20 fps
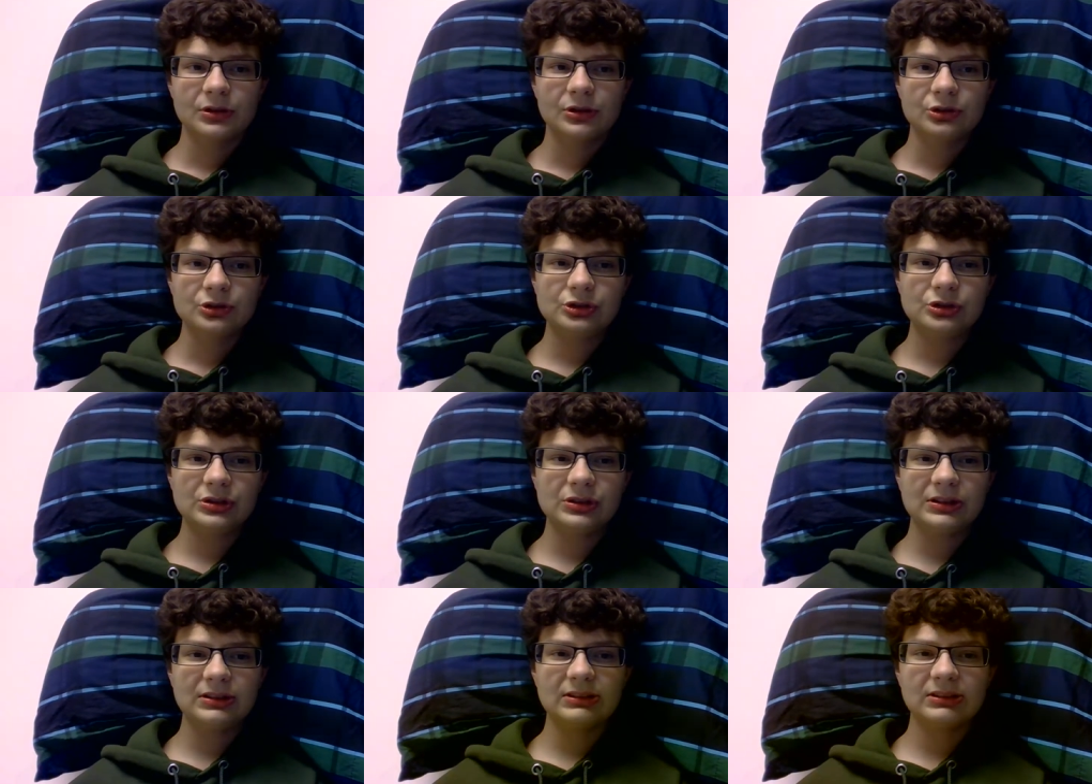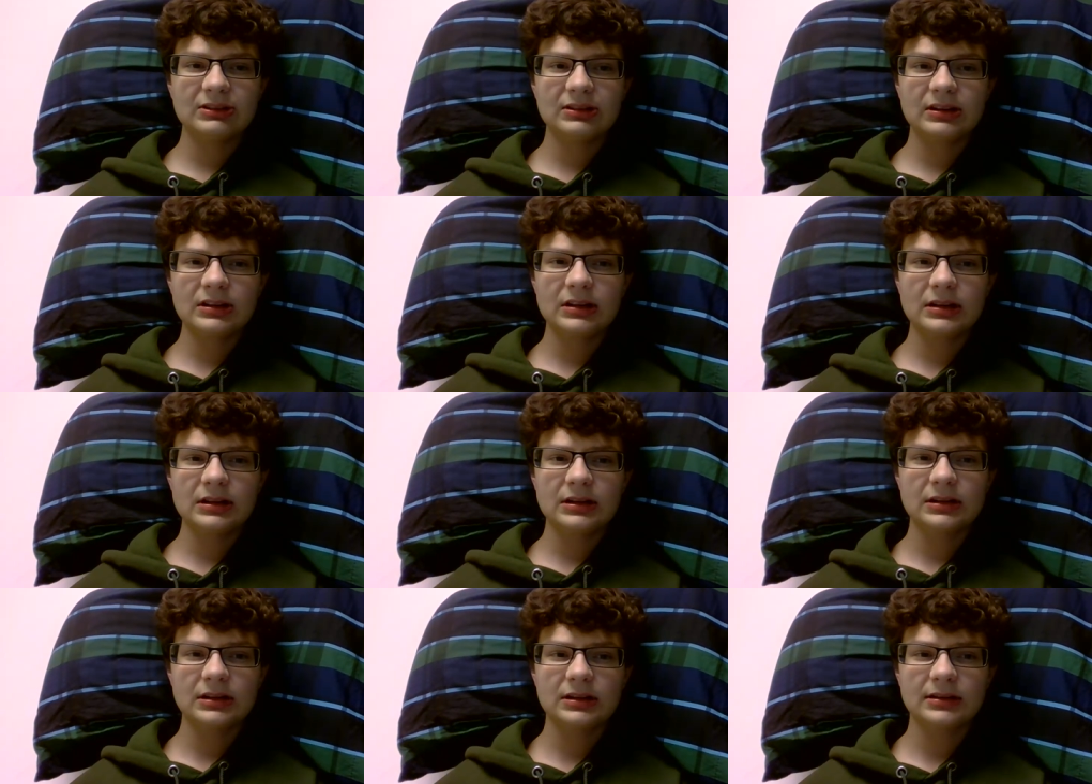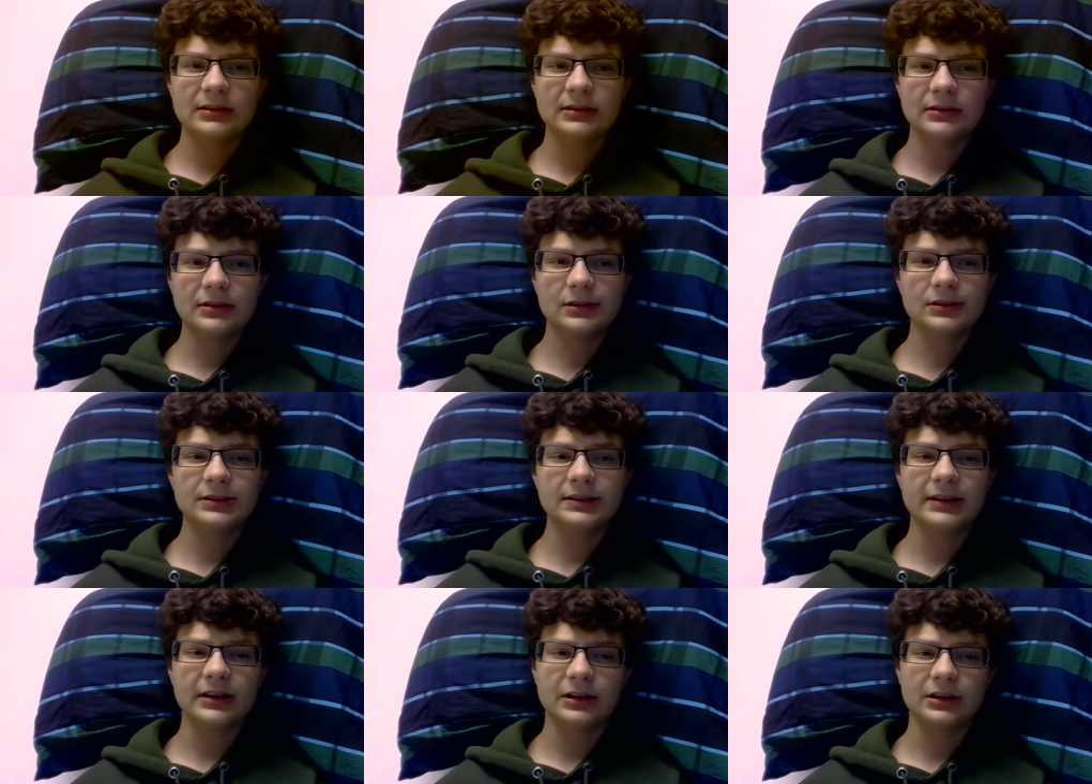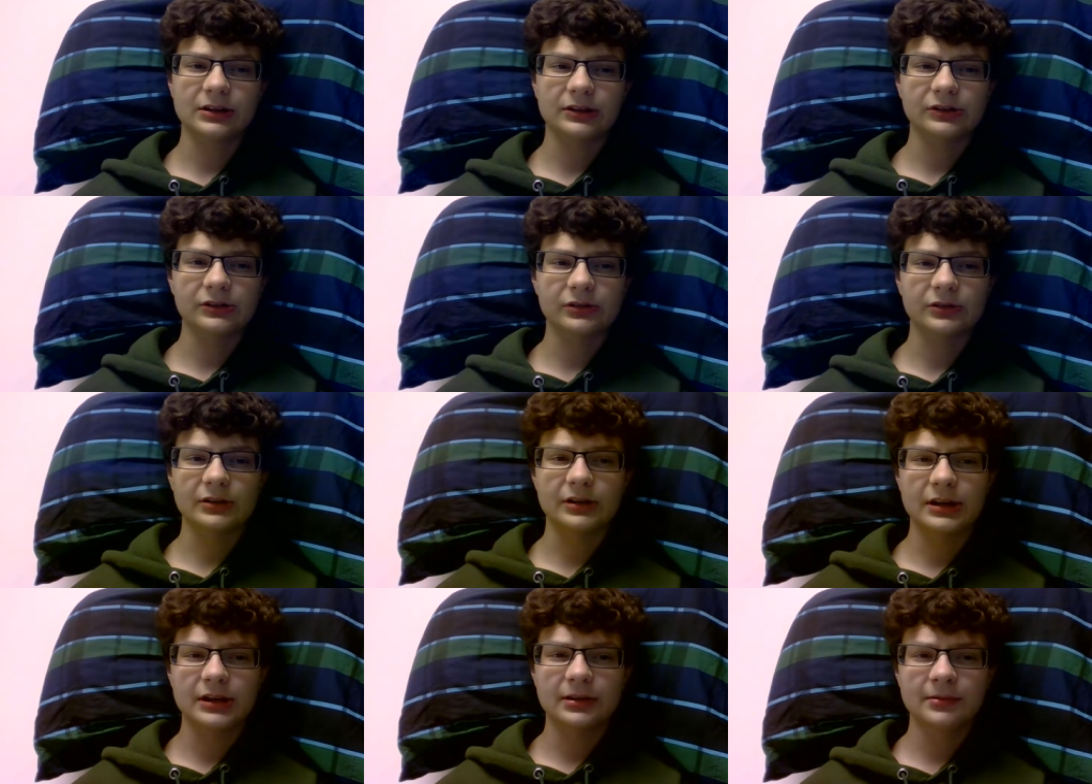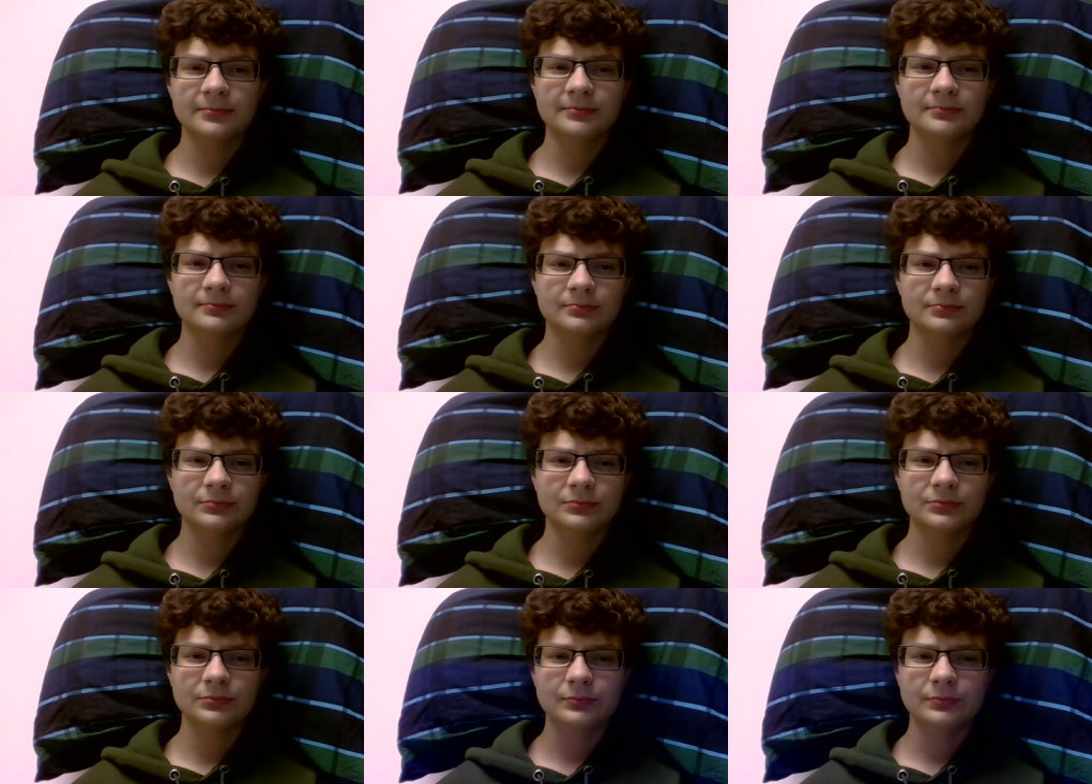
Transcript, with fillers: She's a lonely art historian